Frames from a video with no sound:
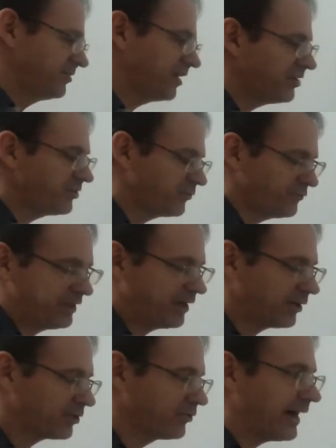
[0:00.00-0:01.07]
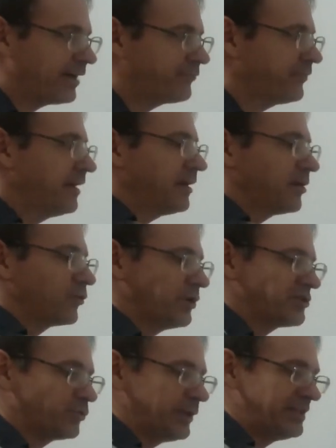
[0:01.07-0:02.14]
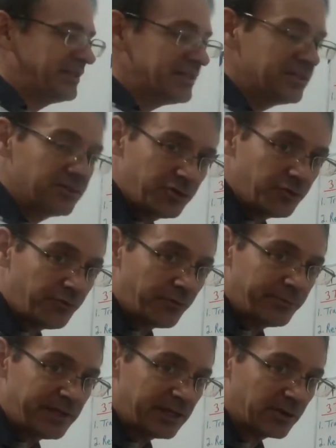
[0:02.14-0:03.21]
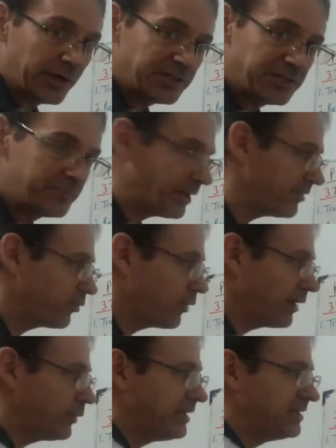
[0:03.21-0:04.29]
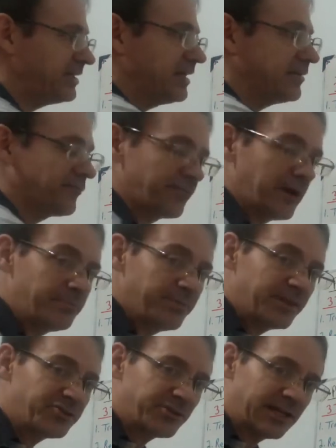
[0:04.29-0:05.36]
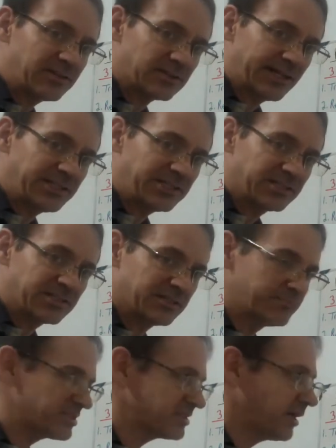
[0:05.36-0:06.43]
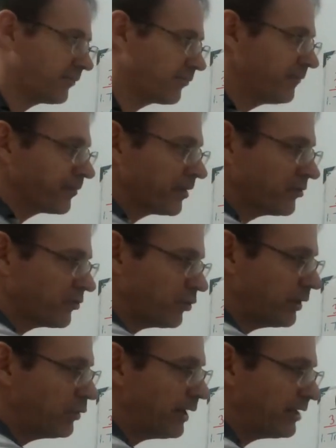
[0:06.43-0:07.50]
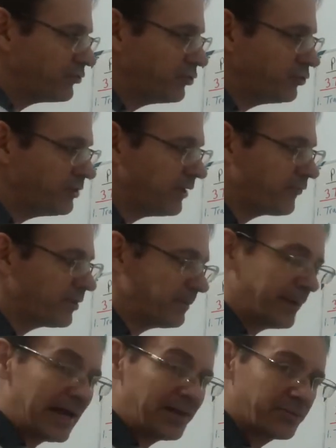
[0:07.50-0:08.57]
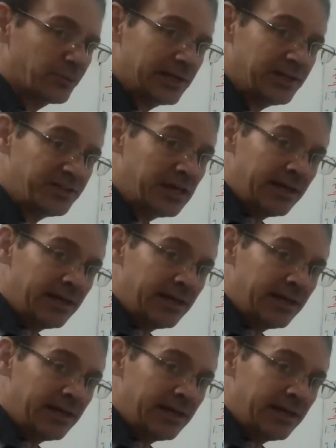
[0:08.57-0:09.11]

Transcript: does fit our graph, which we didn't do from the equation, by the way. We did it from the translations themselves. So we went two different pathways